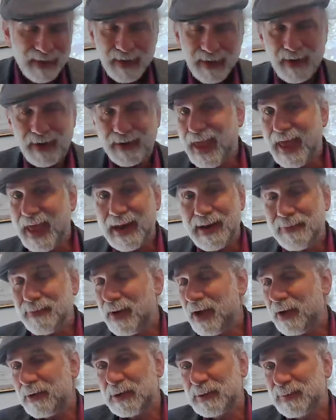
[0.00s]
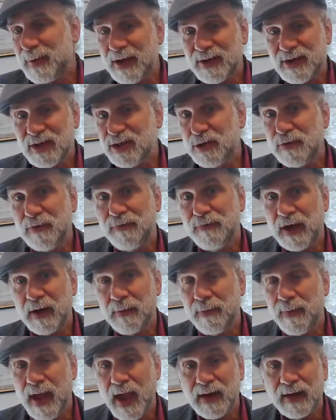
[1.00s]
And again, my response is too
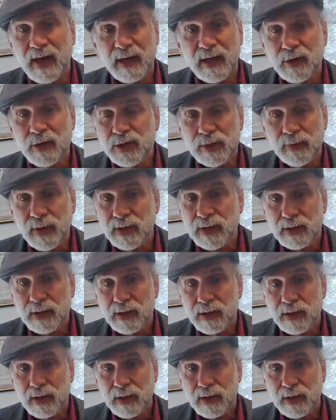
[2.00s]
freaking bad. Get used to it.